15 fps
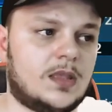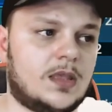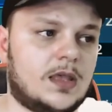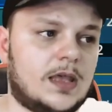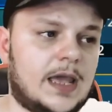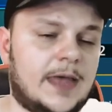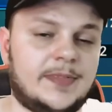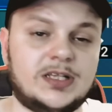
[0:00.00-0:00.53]

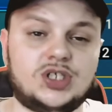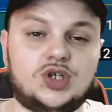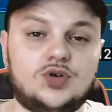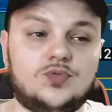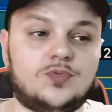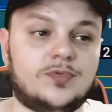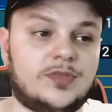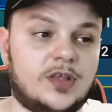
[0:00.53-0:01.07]
and
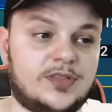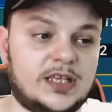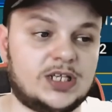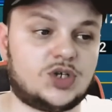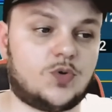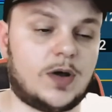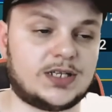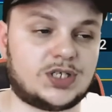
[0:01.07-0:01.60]
these
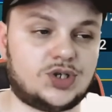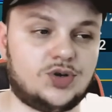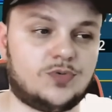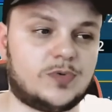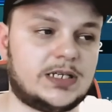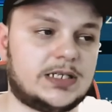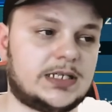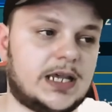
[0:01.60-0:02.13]
quests do
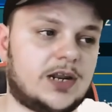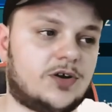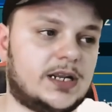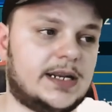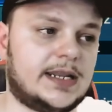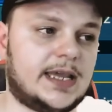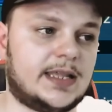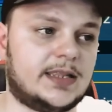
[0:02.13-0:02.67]
reset on a
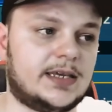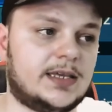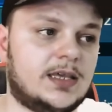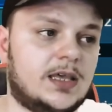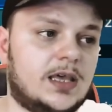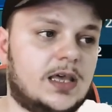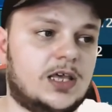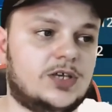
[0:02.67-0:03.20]
daily.
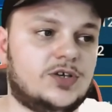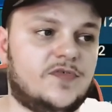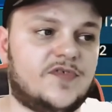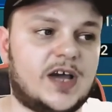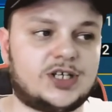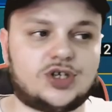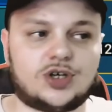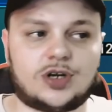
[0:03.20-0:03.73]
You've
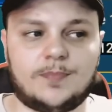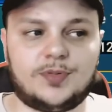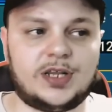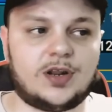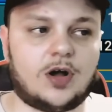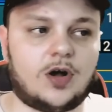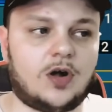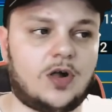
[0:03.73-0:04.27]
got your complete
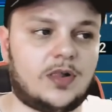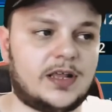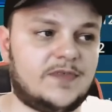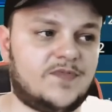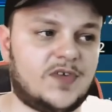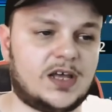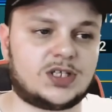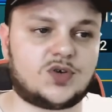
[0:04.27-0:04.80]
all
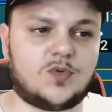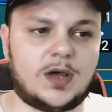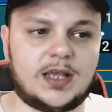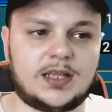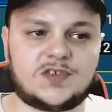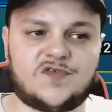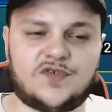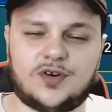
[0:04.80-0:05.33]
advanced
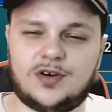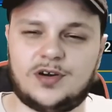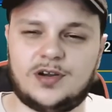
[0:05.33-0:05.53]
quest for